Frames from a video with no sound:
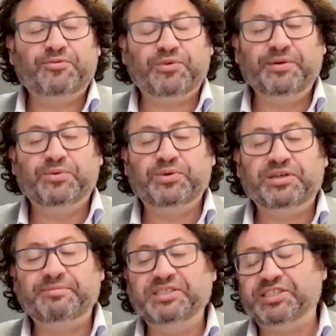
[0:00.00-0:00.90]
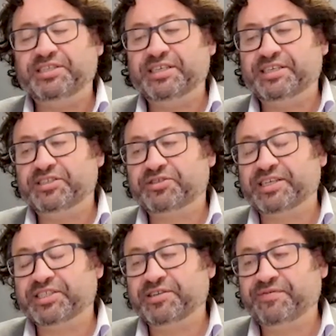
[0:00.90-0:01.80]
We will commission the
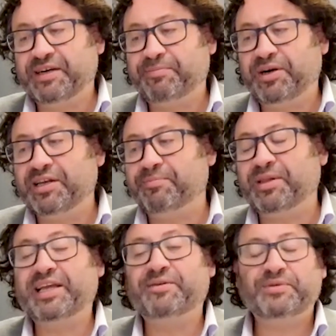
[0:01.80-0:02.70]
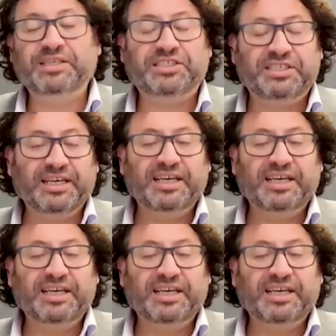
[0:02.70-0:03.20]
construction of our pilot plant, which